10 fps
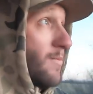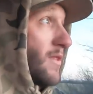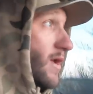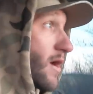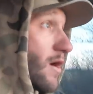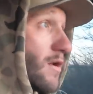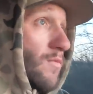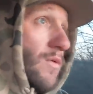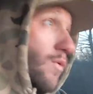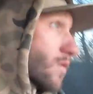up in the air
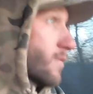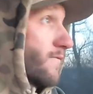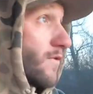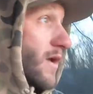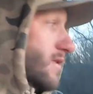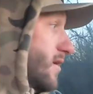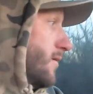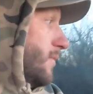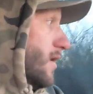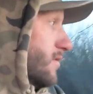and we worked them for like
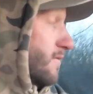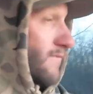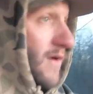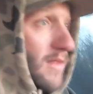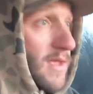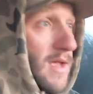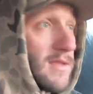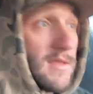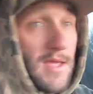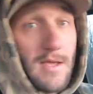10 minutes and finally
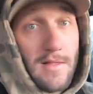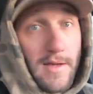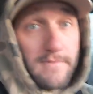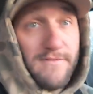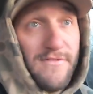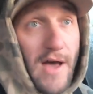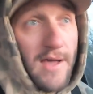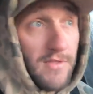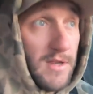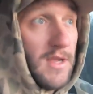had to take like
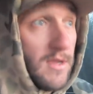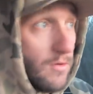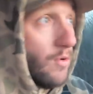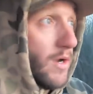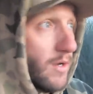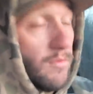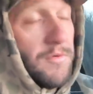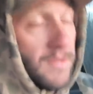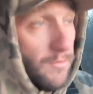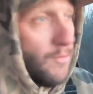five that decoyed. And when we,